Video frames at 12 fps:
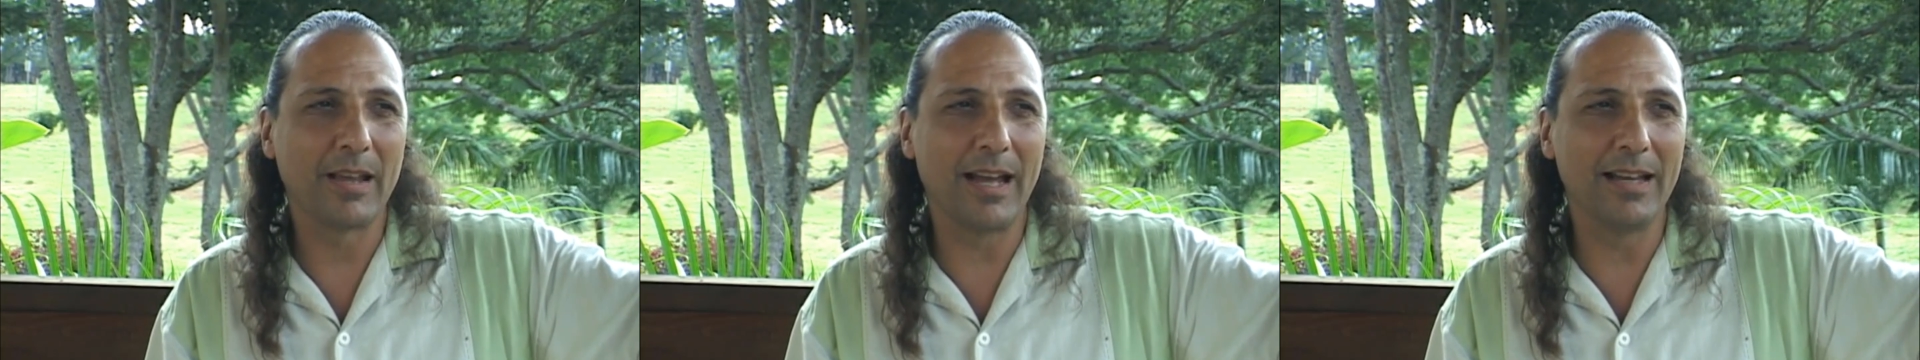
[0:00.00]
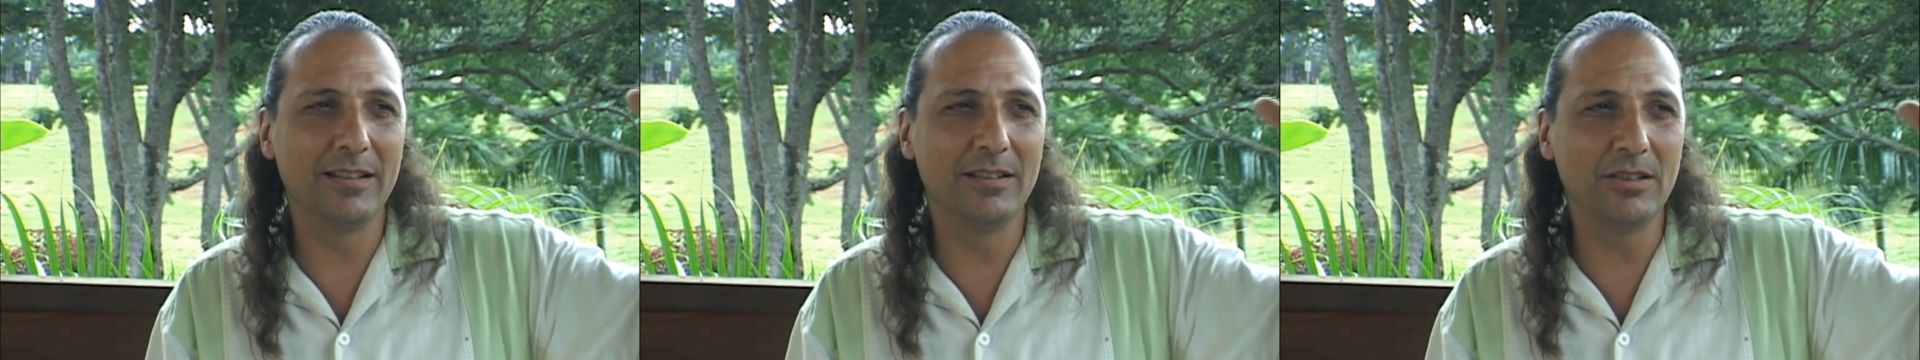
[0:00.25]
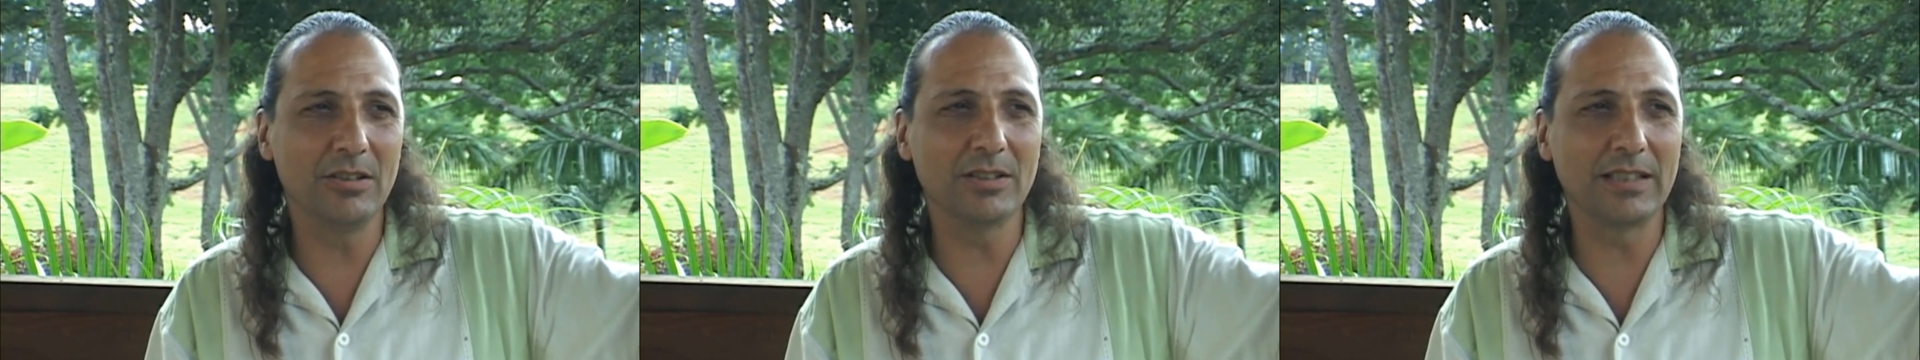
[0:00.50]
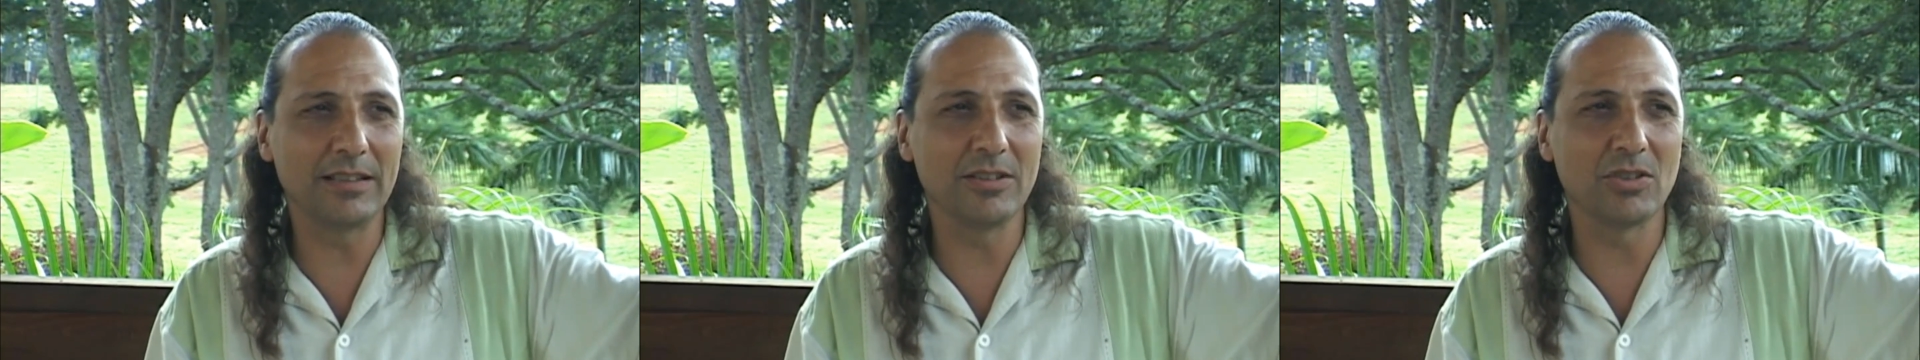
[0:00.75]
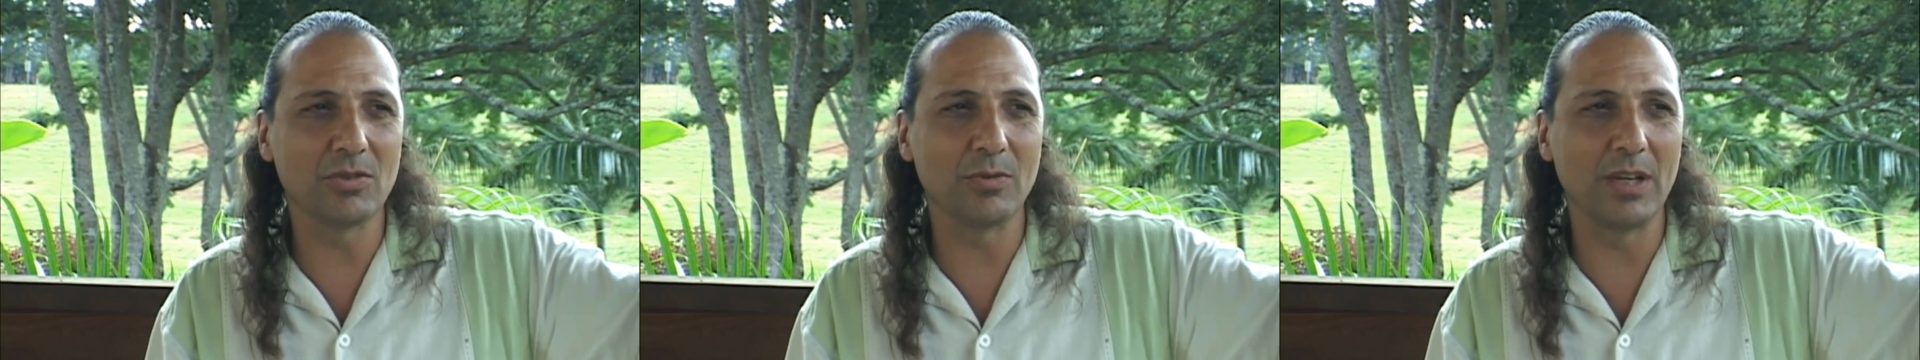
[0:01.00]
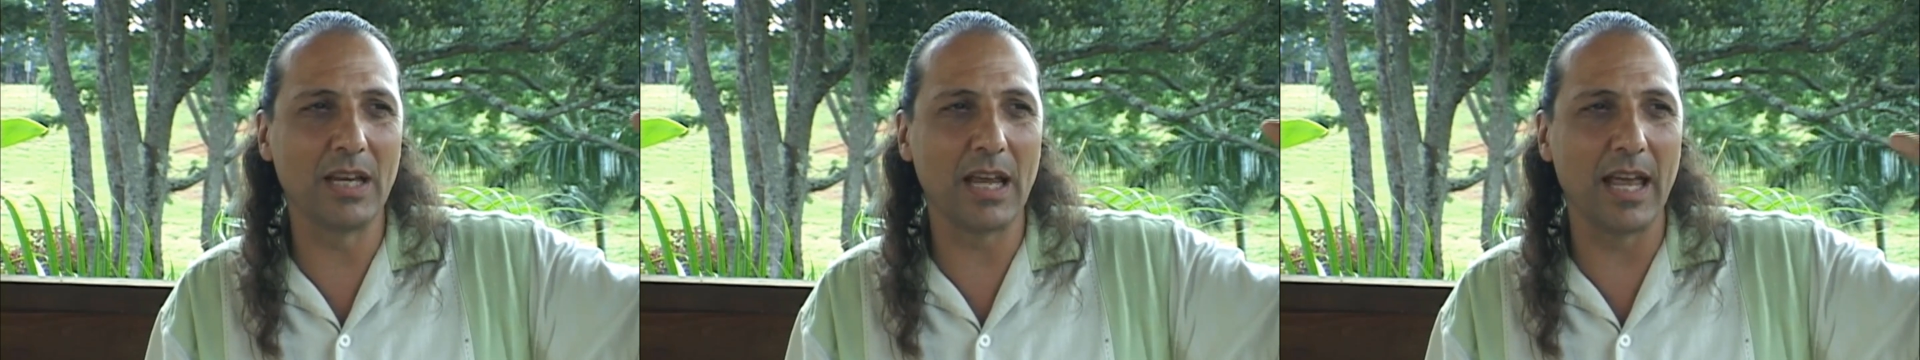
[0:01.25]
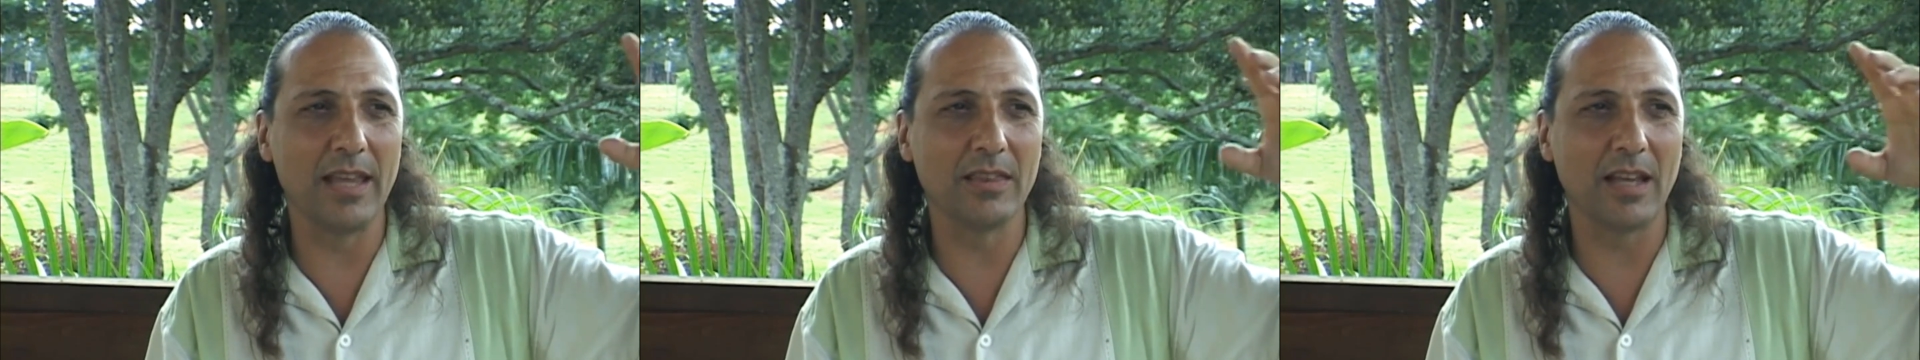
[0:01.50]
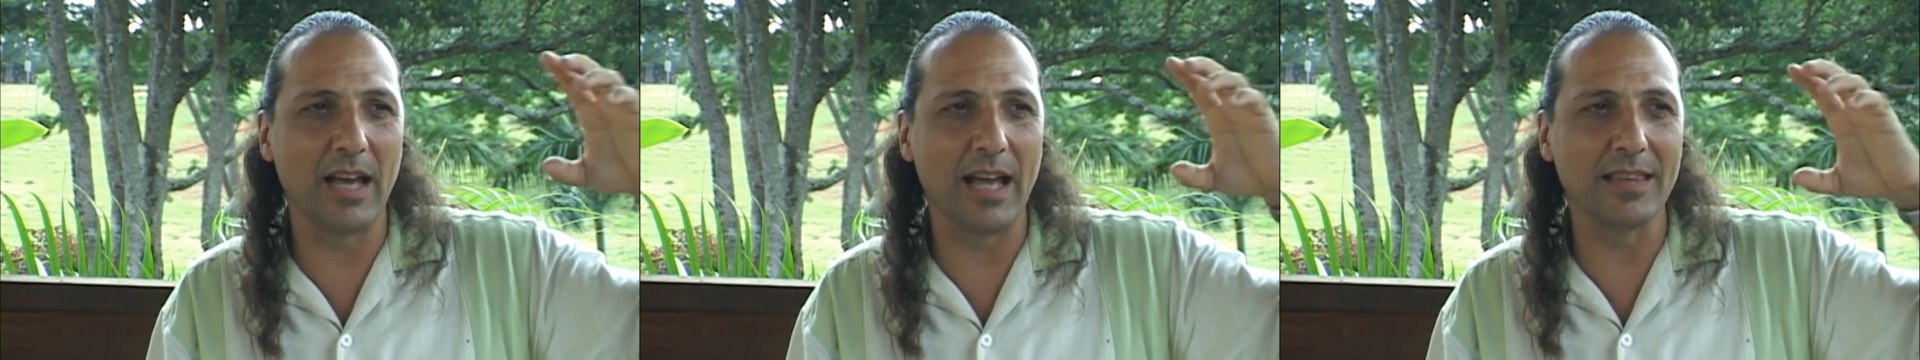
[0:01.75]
I looked at the tree, and